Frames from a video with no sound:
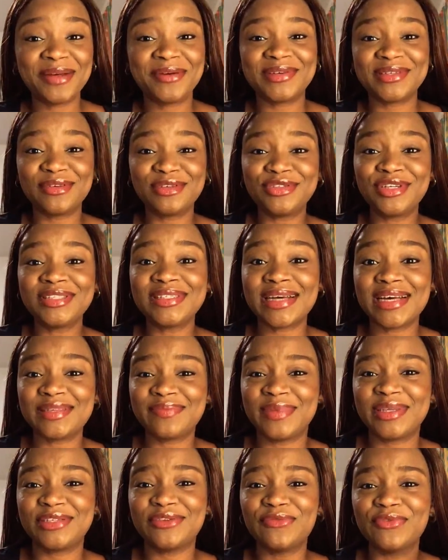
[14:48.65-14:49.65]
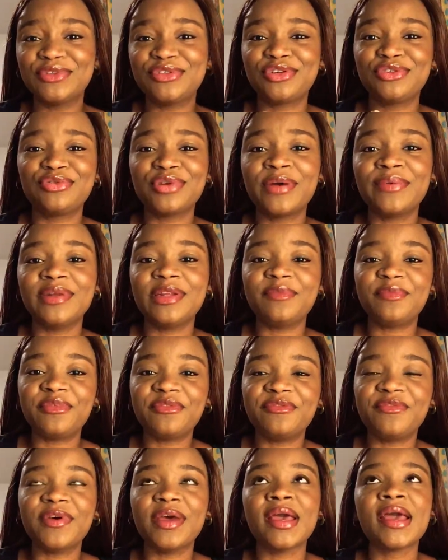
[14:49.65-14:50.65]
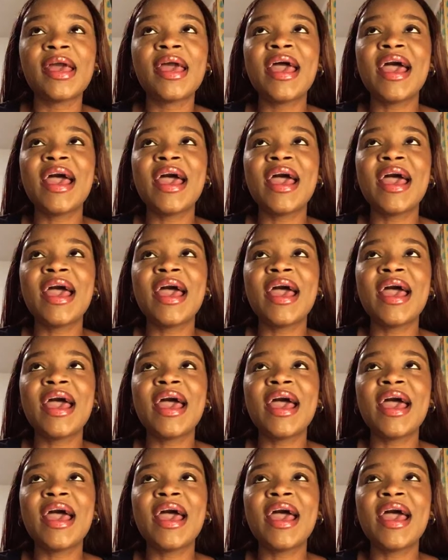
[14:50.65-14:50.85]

because I was trying to ask myself which one do I really prefer,